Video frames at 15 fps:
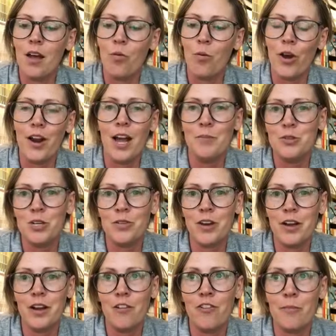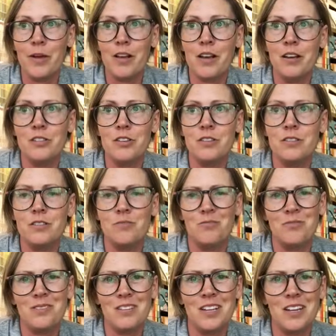what I'm doing right now for my customers
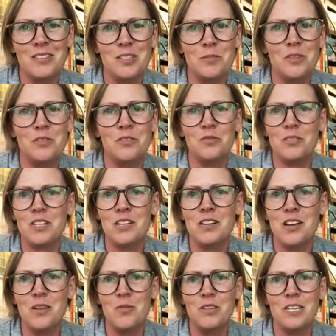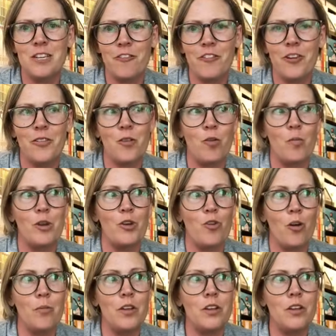is really no different than what we
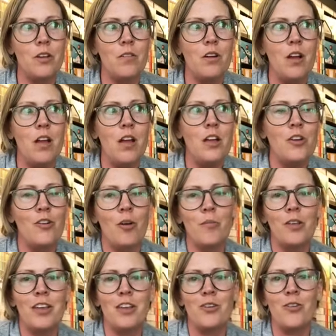normally do. Normally